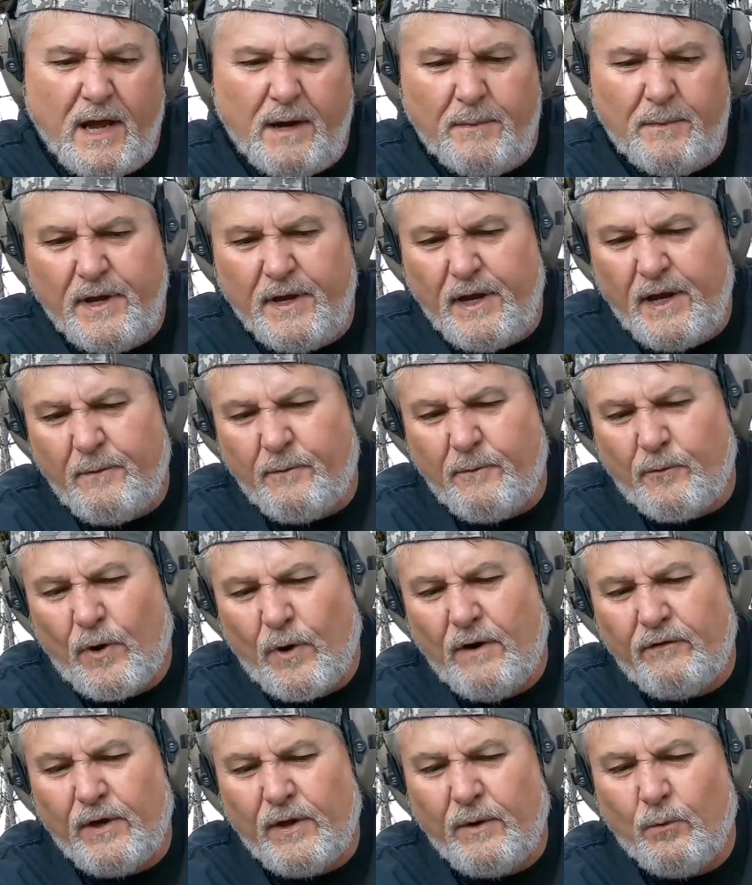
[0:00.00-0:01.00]
I'm hitting
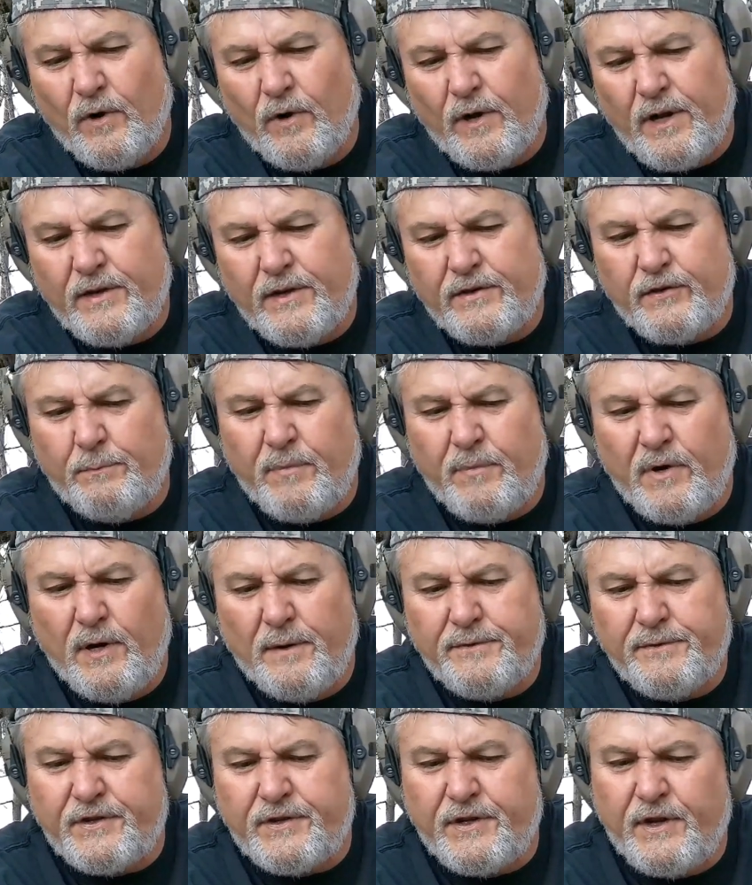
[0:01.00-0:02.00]
roughly 1 inch
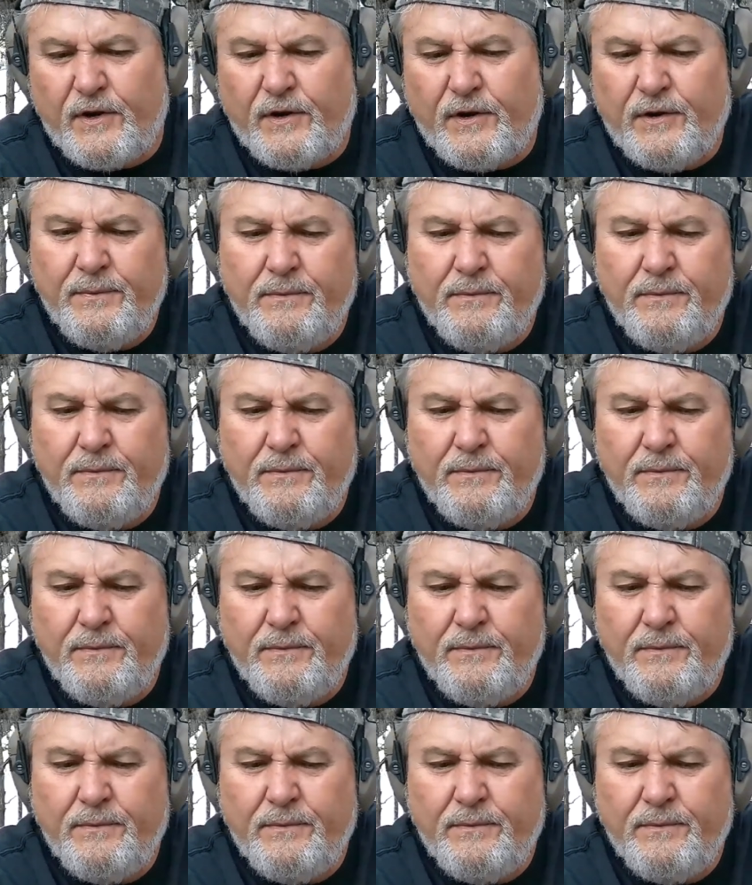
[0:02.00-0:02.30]
above center.